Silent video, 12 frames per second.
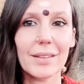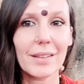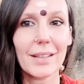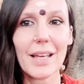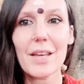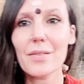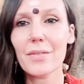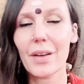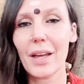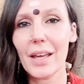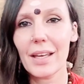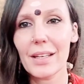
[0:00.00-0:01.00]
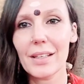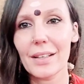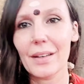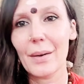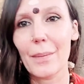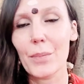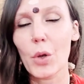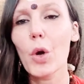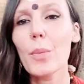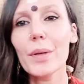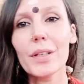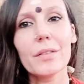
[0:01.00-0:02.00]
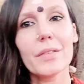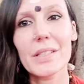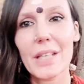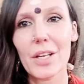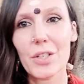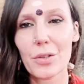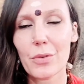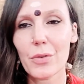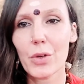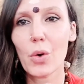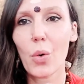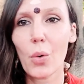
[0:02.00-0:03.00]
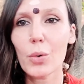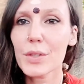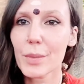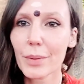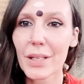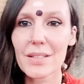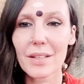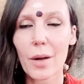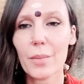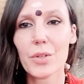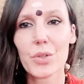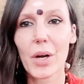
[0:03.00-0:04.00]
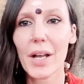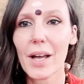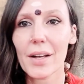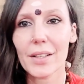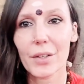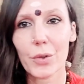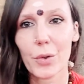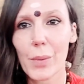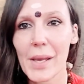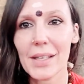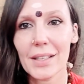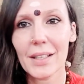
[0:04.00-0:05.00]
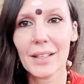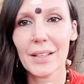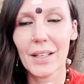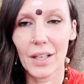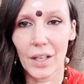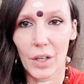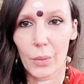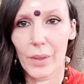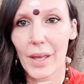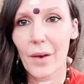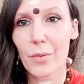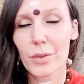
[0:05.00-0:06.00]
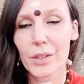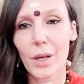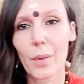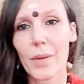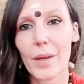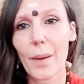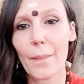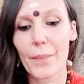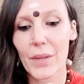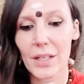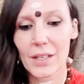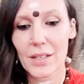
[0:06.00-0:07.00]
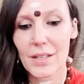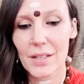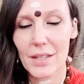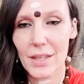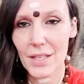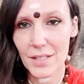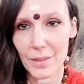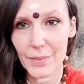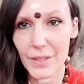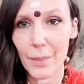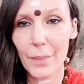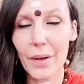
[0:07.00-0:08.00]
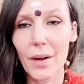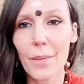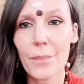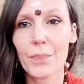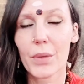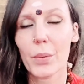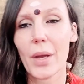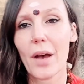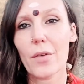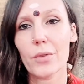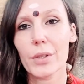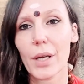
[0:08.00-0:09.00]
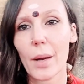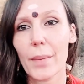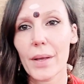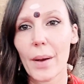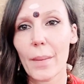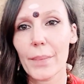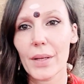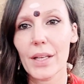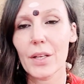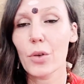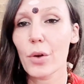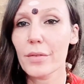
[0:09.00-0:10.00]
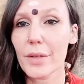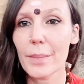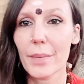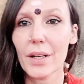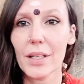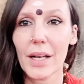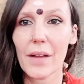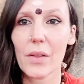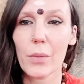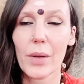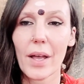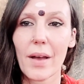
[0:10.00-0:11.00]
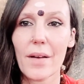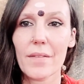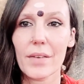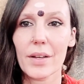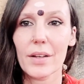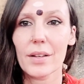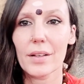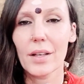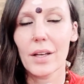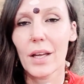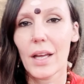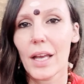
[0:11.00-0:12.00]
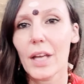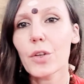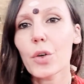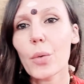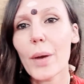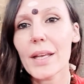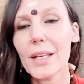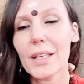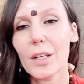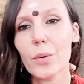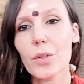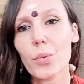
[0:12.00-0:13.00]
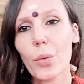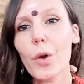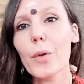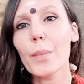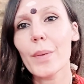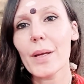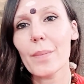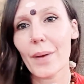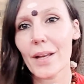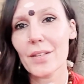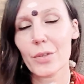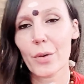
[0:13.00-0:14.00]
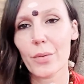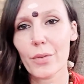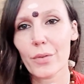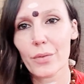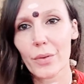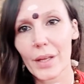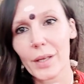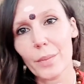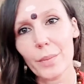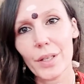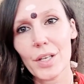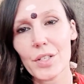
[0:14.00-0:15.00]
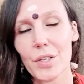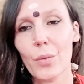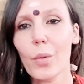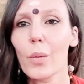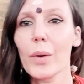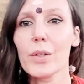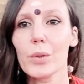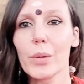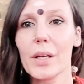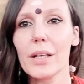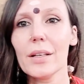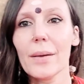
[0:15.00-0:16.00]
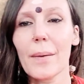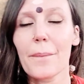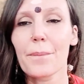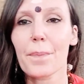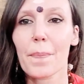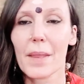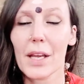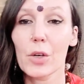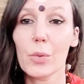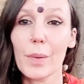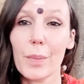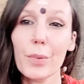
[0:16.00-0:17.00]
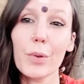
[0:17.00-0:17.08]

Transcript: leave a open invitation for you all to please come and try out Inner Awakening. We have one coming up in this September, we have one coming up in November, and then we have a inner awakening, which won't be based off of like completion of what we're doing. It'll be